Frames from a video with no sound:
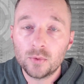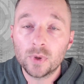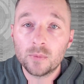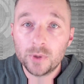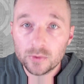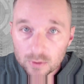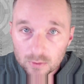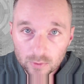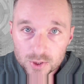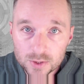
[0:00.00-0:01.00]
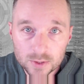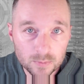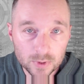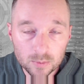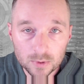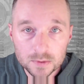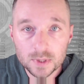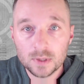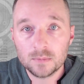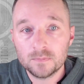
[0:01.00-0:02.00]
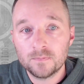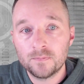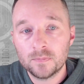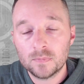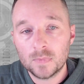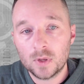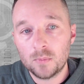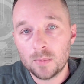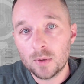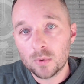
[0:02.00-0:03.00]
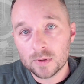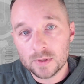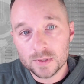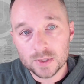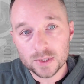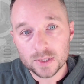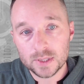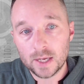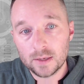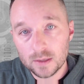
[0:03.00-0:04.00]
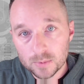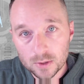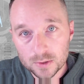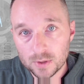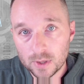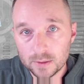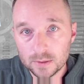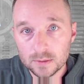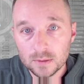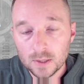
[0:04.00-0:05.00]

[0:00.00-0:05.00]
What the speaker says: want to build a relationship with the blue team, it may be worth it just to stand up Ghostwriter,